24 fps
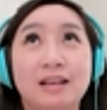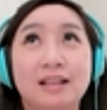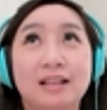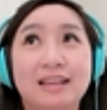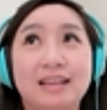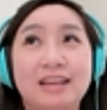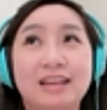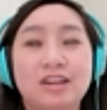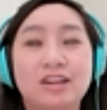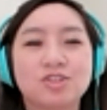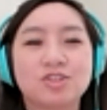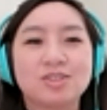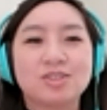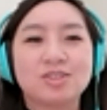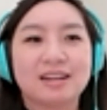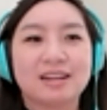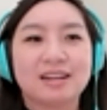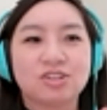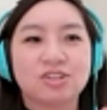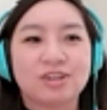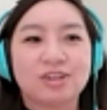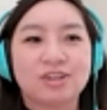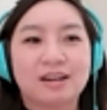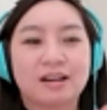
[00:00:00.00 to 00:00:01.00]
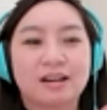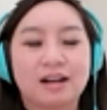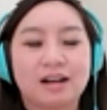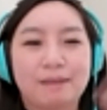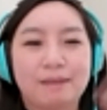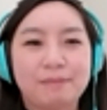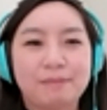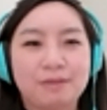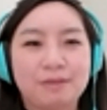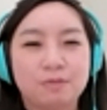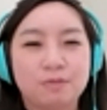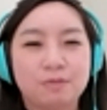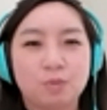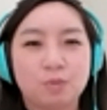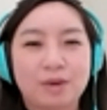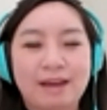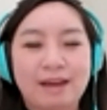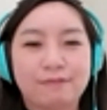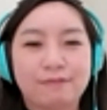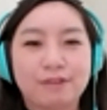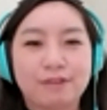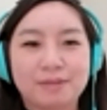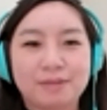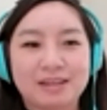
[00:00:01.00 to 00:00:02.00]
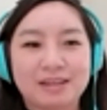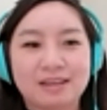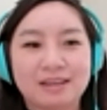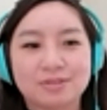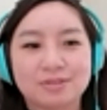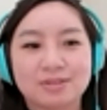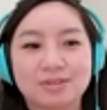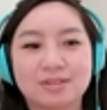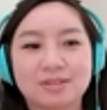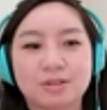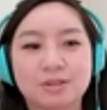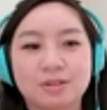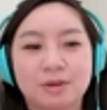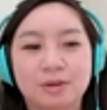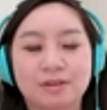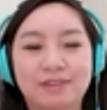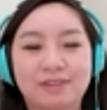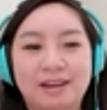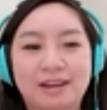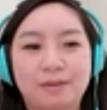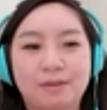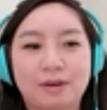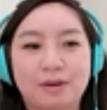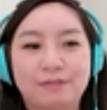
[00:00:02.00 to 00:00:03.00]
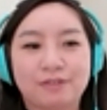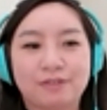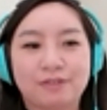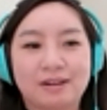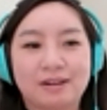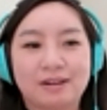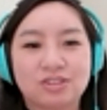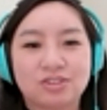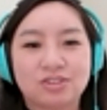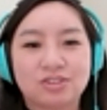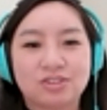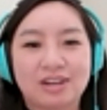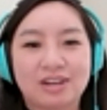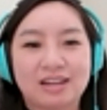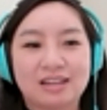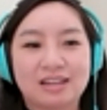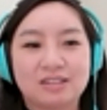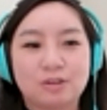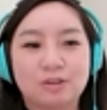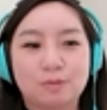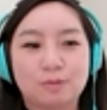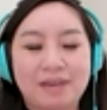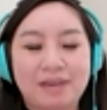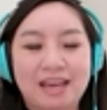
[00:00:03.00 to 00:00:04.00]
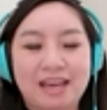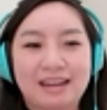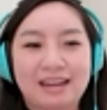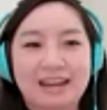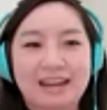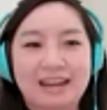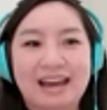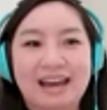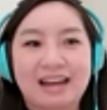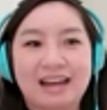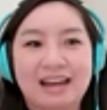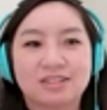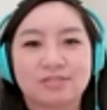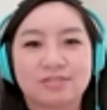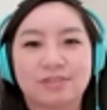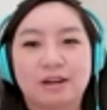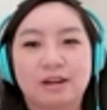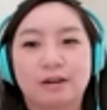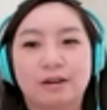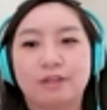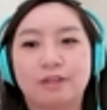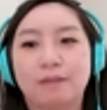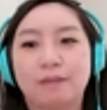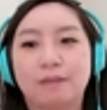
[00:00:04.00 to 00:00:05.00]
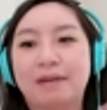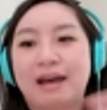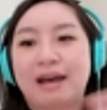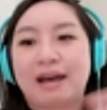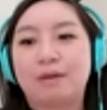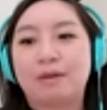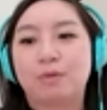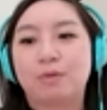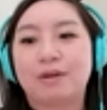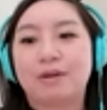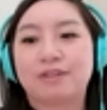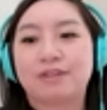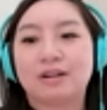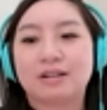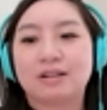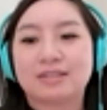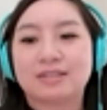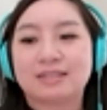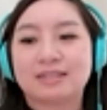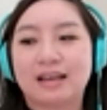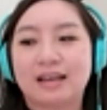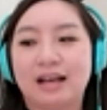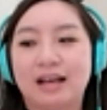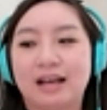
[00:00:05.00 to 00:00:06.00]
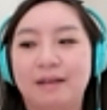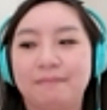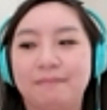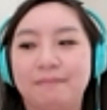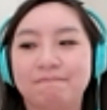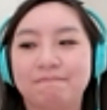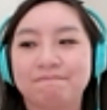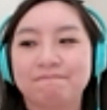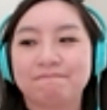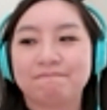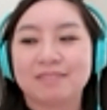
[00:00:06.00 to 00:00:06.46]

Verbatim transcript: like you're just going to try to copy what everybody else is doing right whether it's trying to do paid ads right off the bat whether it's um